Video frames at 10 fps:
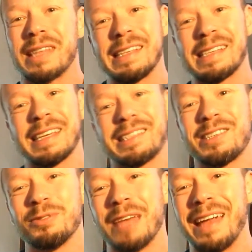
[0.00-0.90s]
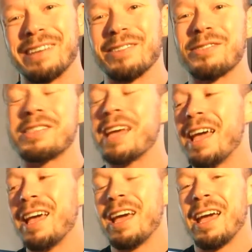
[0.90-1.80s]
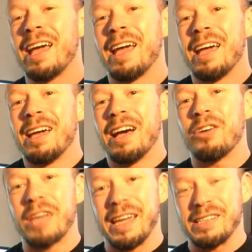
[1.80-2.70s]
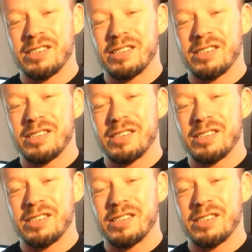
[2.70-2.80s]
Let's get to that news. Okay,